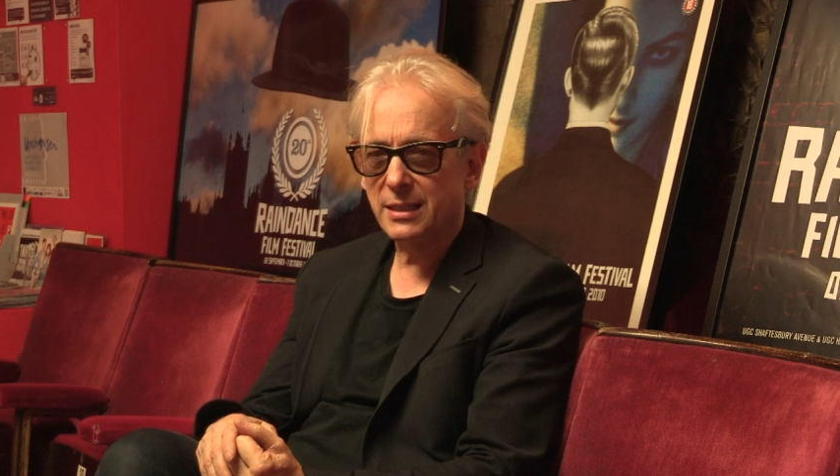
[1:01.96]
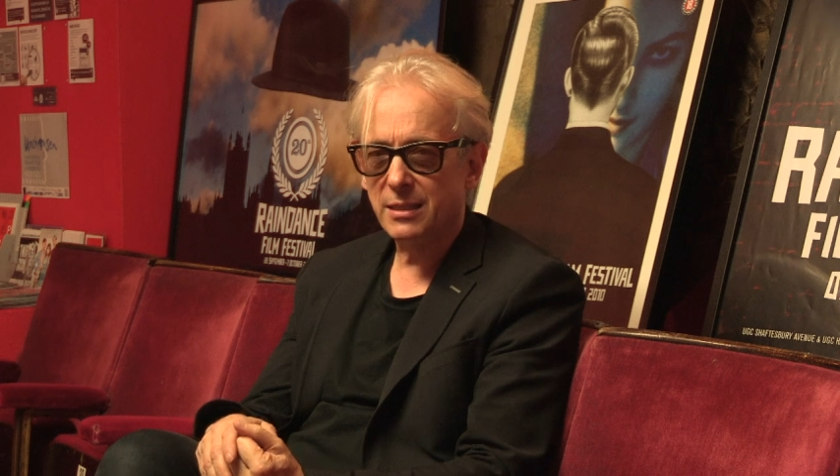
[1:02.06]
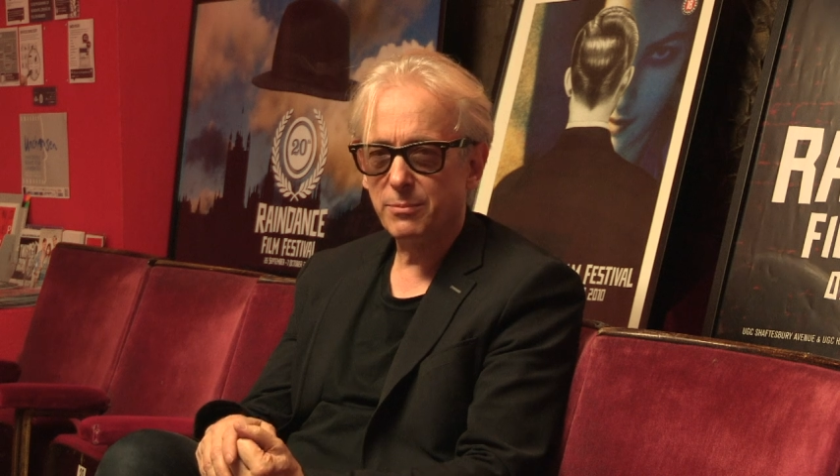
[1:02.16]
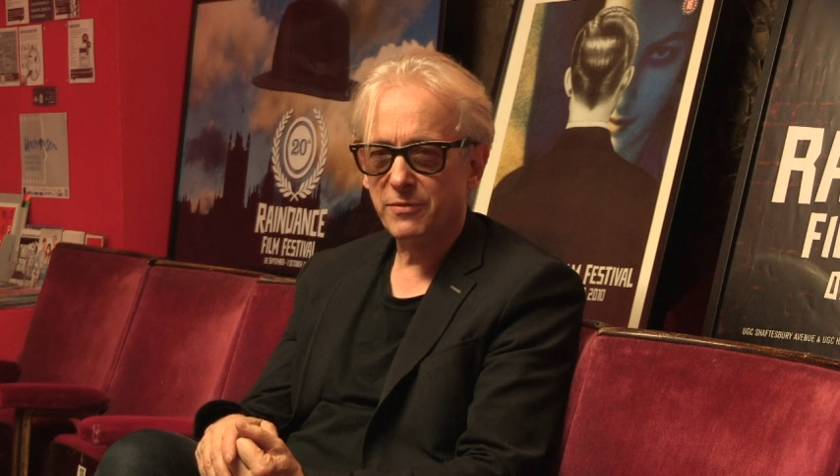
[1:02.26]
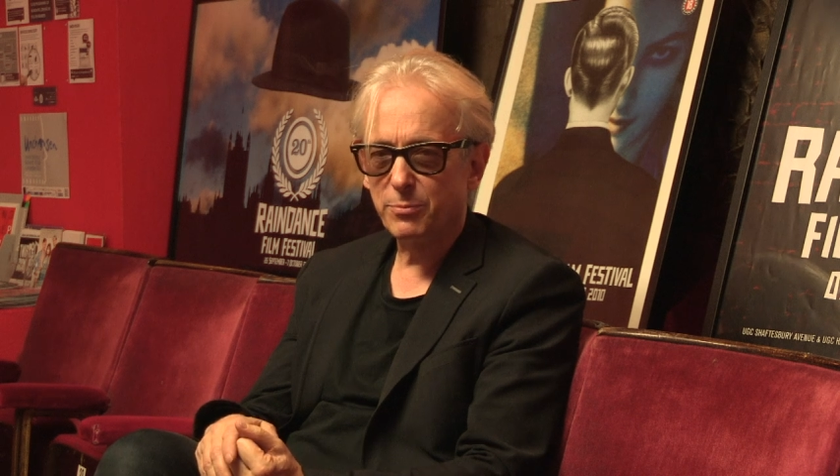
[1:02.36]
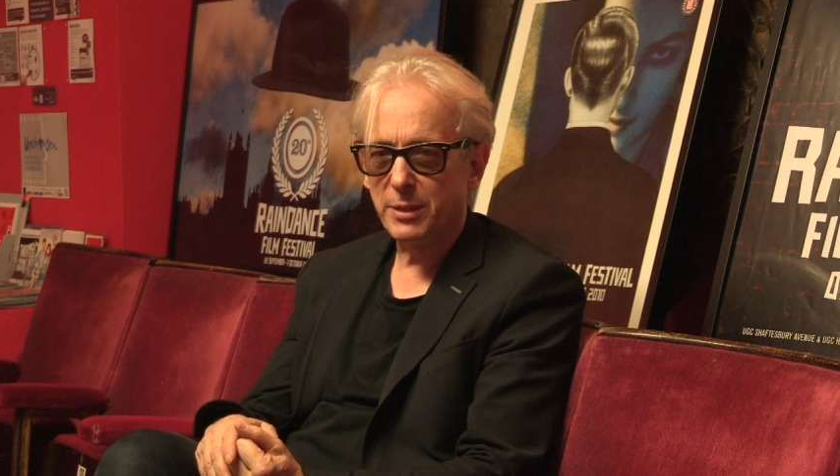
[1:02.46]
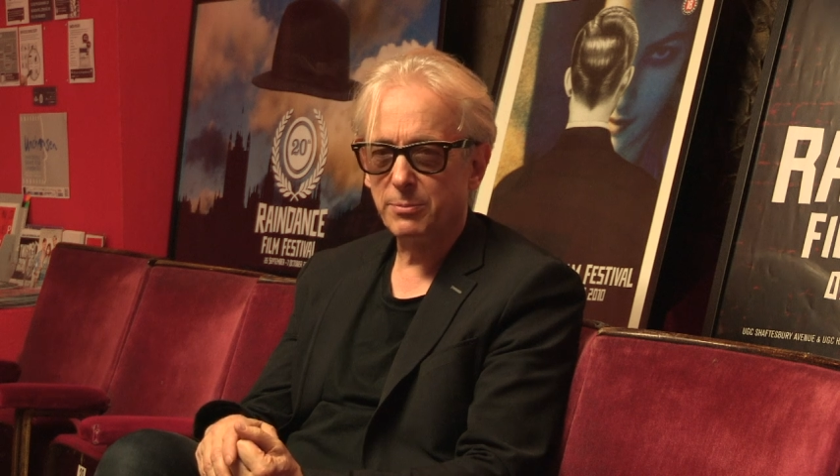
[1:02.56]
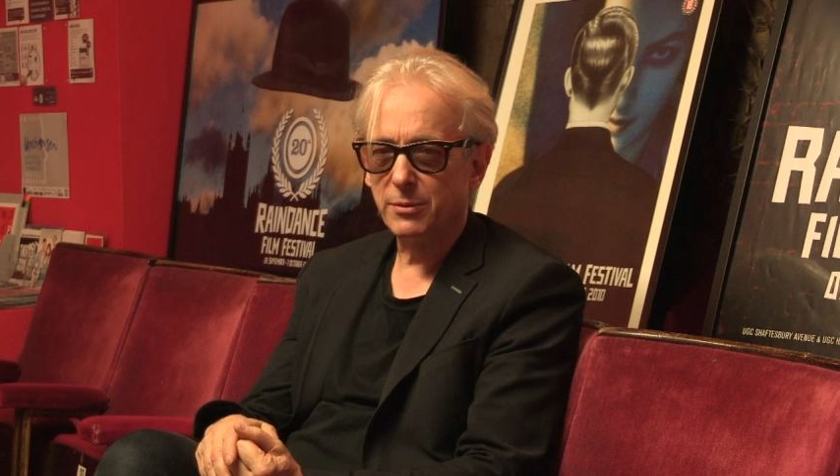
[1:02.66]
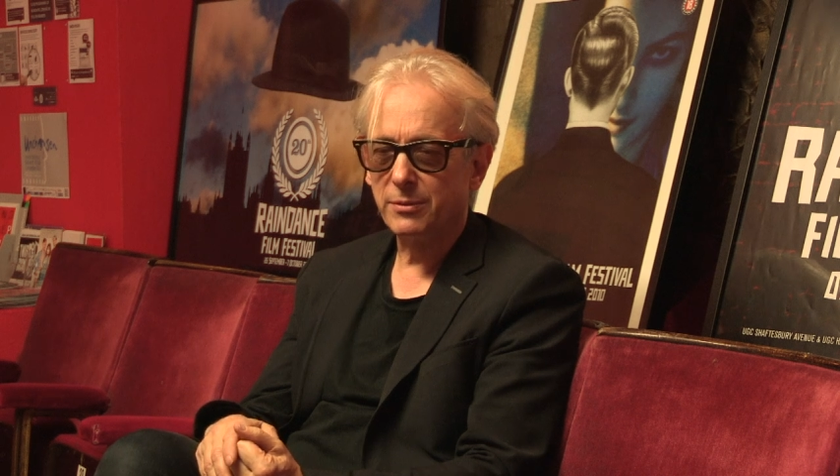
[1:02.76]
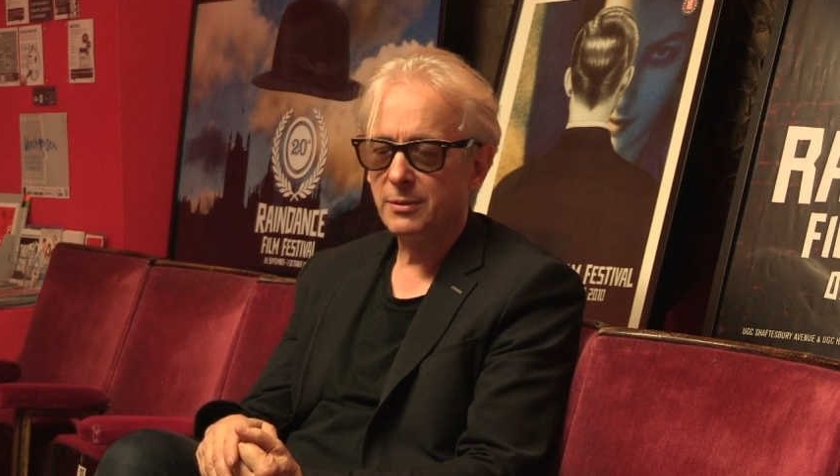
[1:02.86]
team of
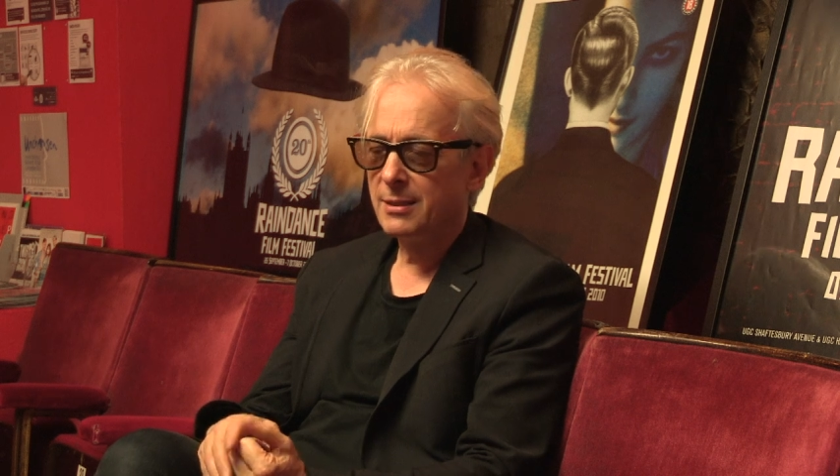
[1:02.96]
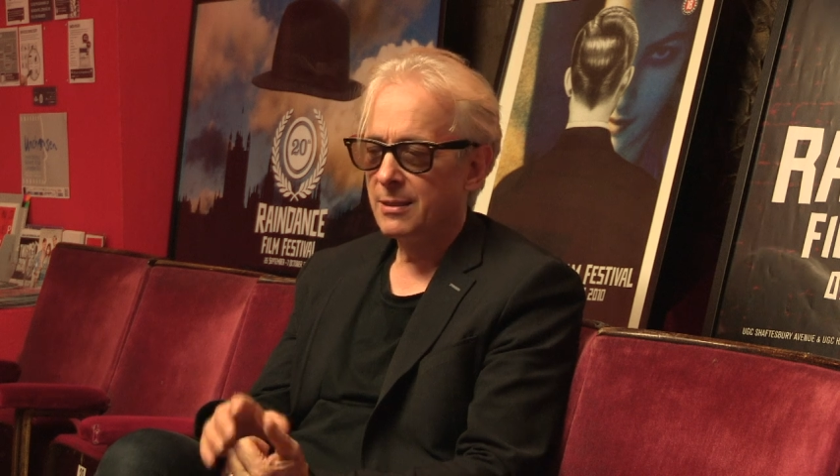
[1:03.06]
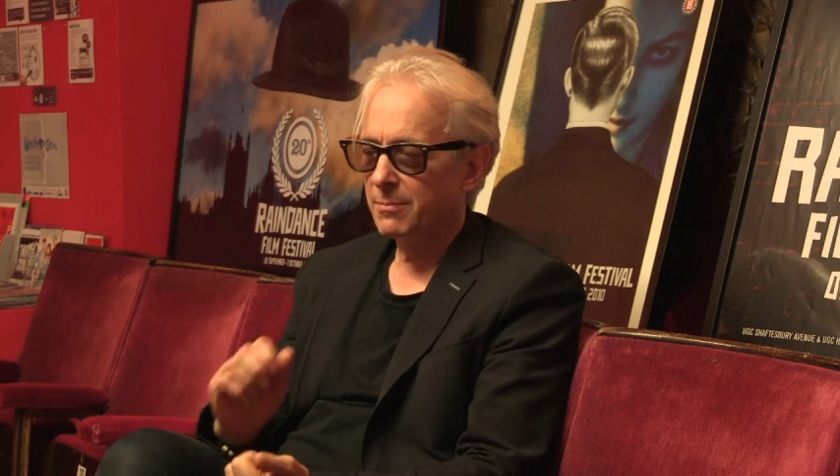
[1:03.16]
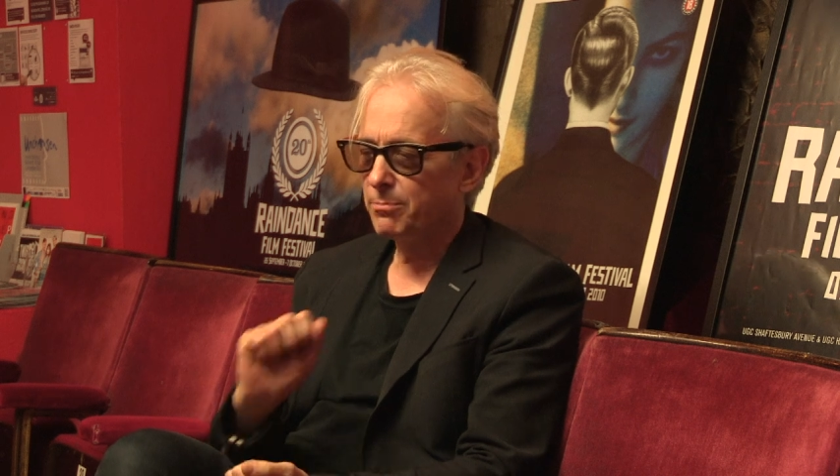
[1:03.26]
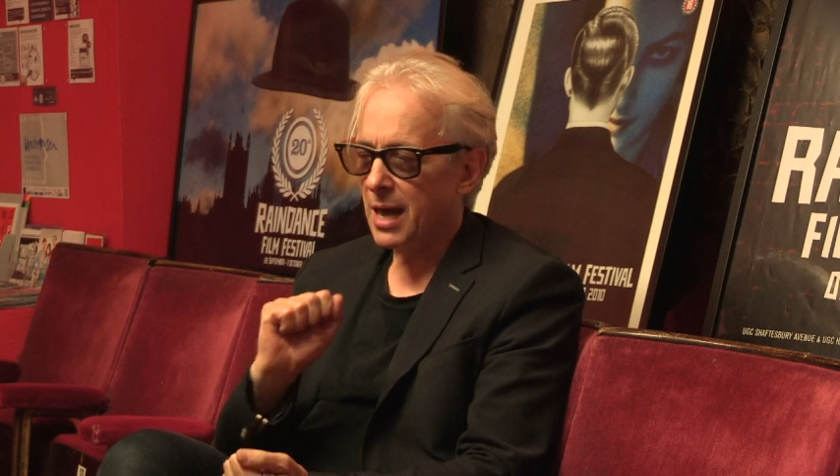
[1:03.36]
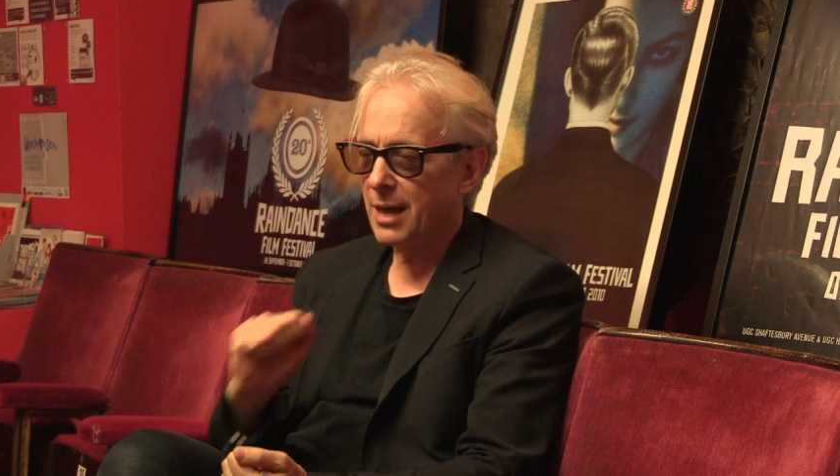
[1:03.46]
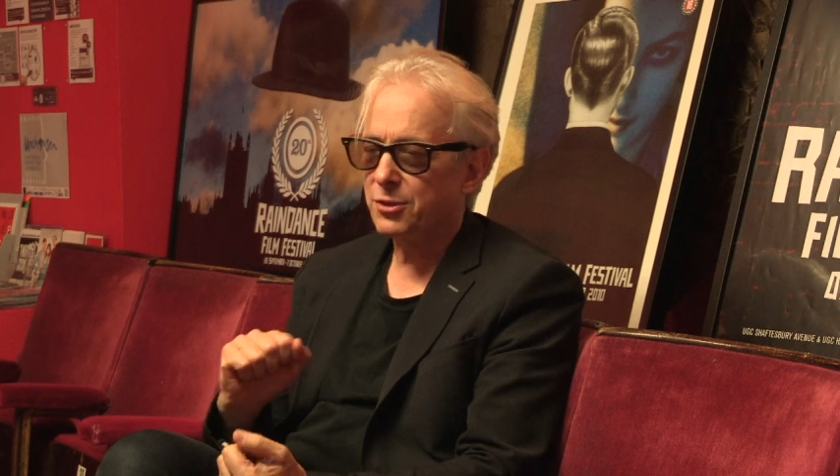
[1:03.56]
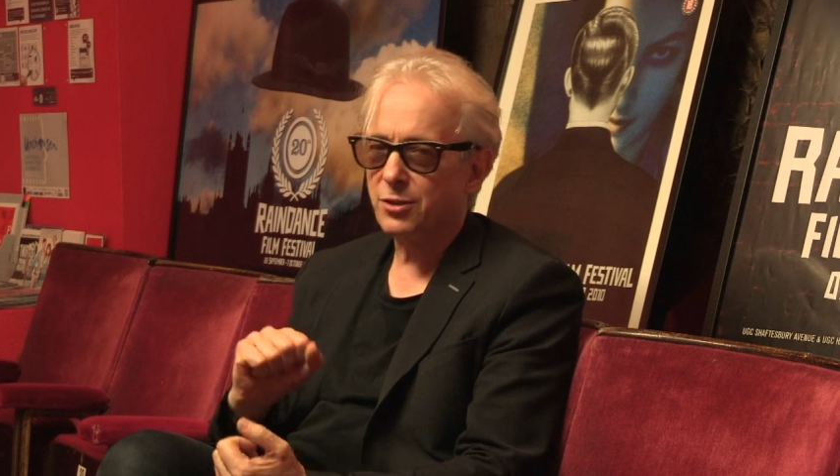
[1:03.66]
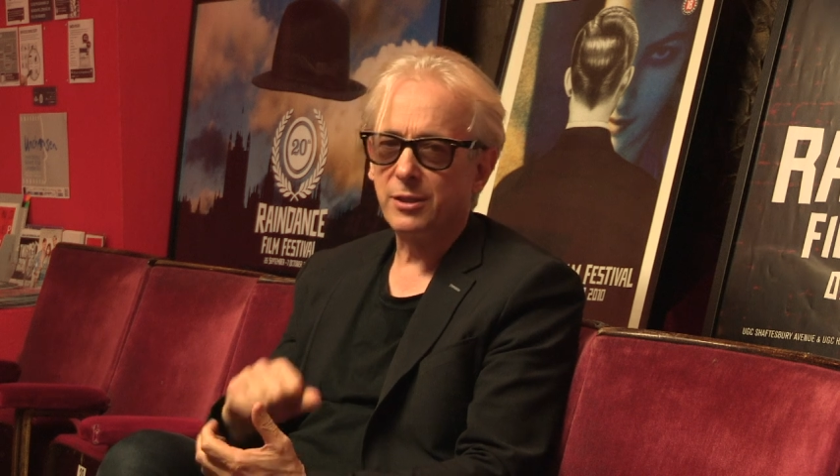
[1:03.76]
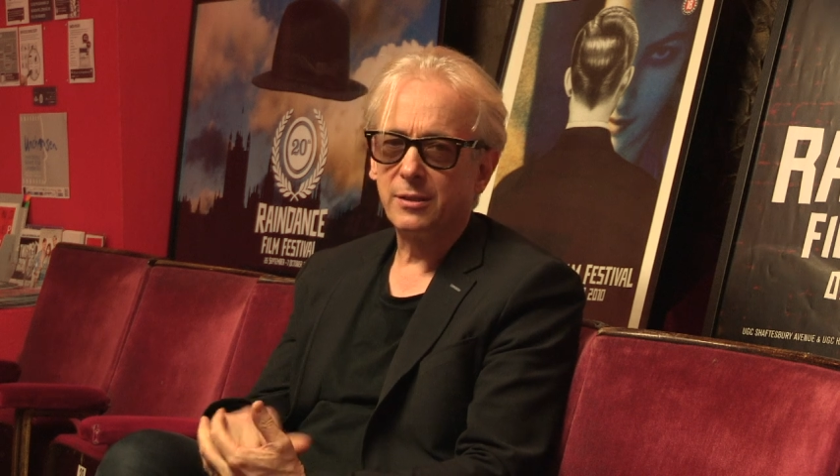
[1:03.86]
people,
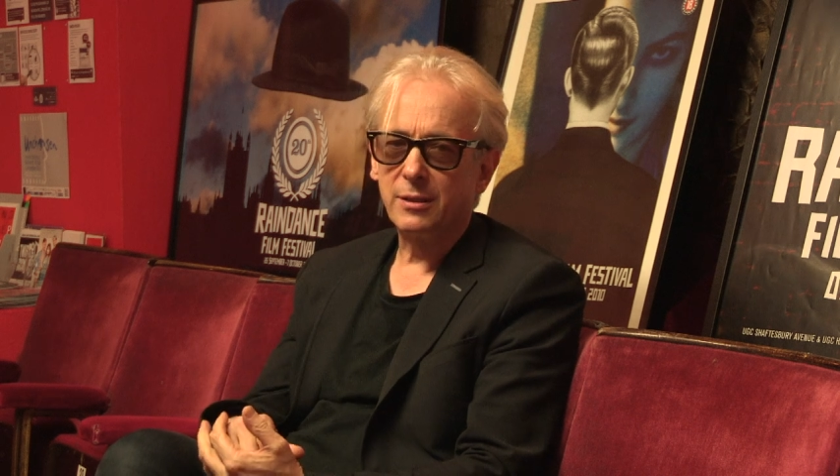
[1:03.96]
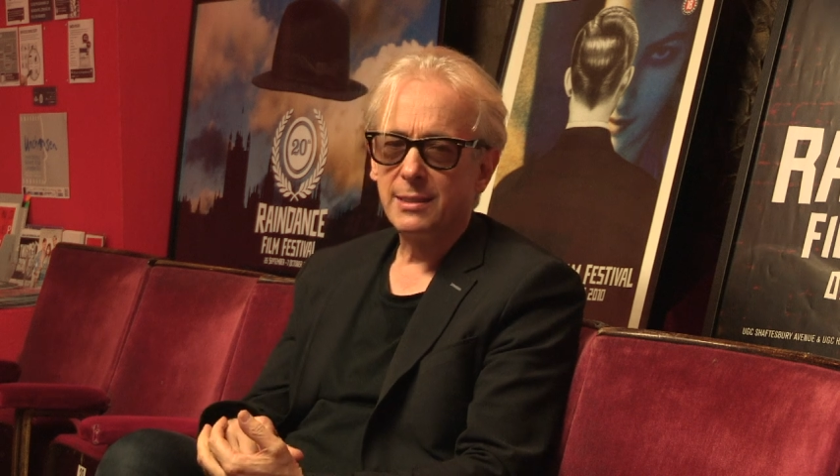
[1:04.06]
passionate